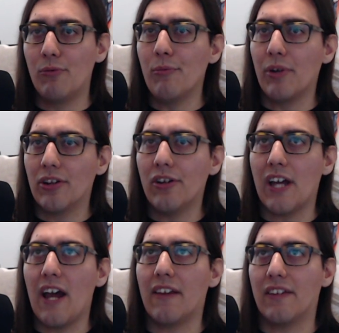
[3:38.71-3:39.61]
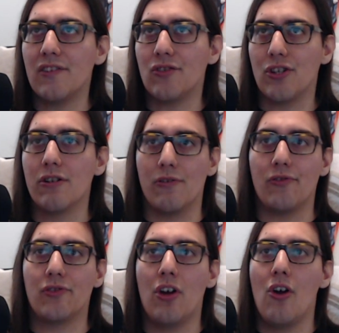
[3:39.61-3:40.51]
when we look at these
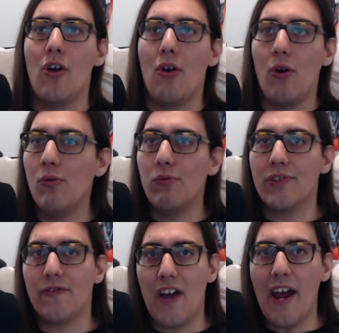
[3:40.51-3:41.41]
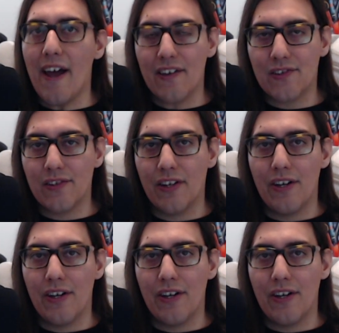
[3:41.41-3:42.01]
years, who was fast?